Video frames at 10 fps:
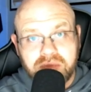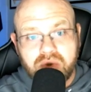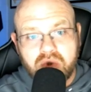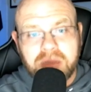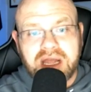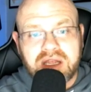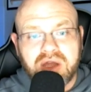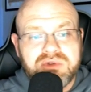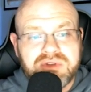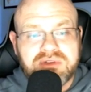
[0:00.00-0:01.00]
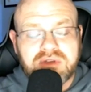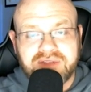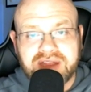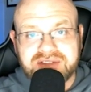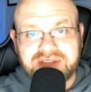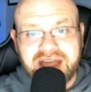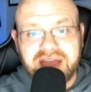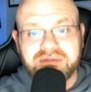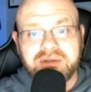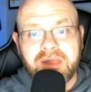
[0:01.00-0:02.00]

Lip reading: quarterback coaches on that staff.